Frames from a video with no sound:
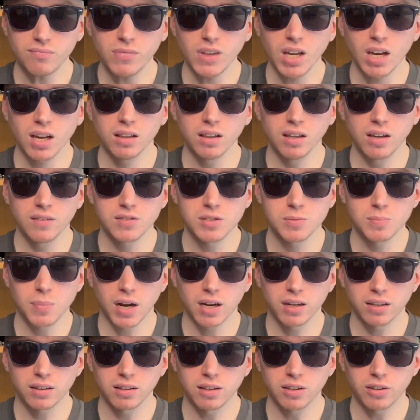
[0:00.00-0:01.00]
I love
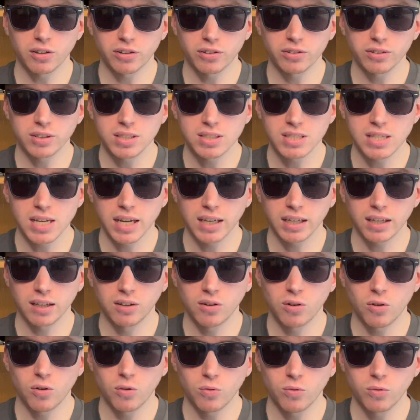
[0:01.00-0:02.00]
spotting the early tech
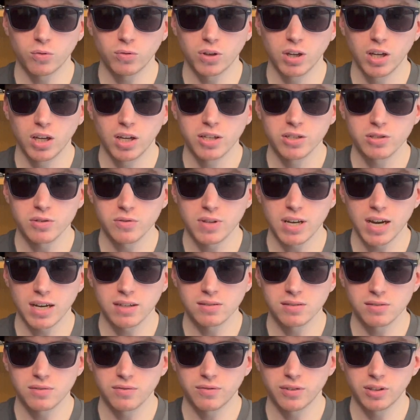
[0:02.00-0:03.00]
in old
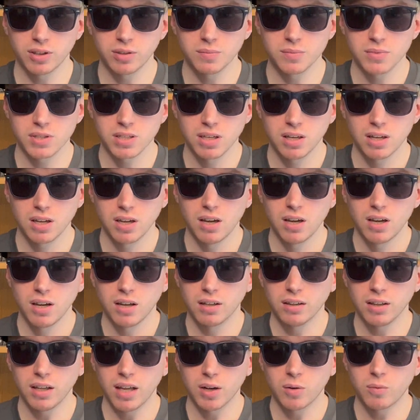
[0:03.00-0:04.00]
2000s films,
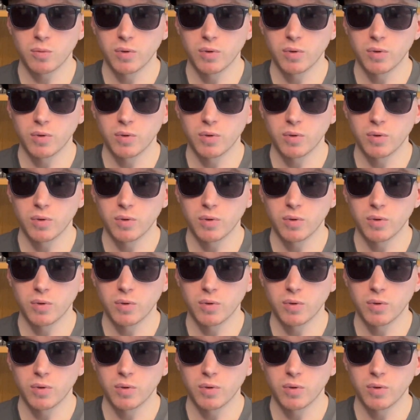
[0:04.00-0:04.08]
like